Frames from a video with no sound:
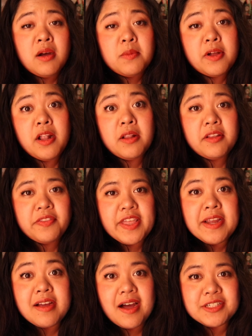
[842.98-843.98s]
Well,
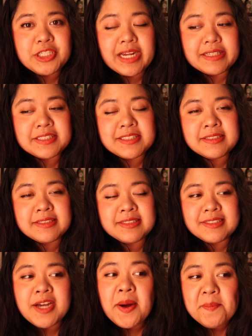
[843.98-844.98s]
thank God she has
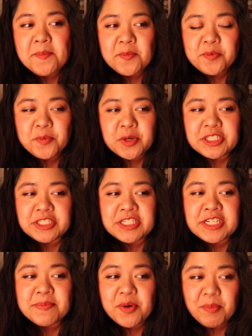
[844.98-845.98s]
some
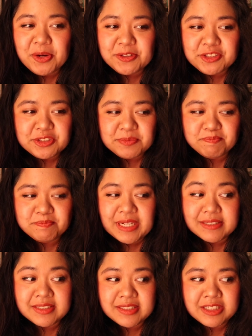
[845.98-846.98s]

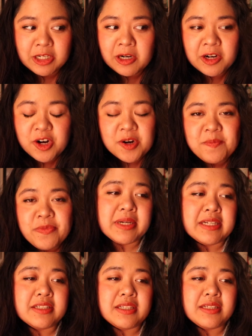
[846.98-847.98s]
redeemableness to her,
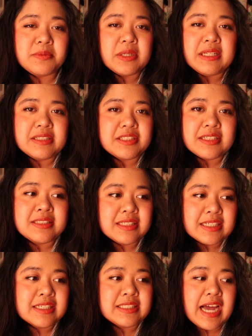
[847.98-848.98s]
but it really just
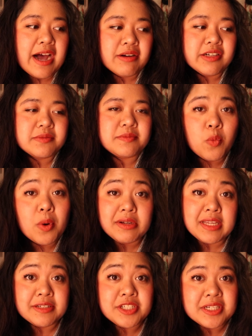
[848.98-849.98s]
is out of
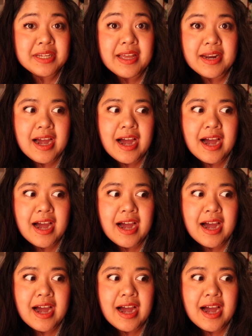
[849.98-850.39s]
what can she get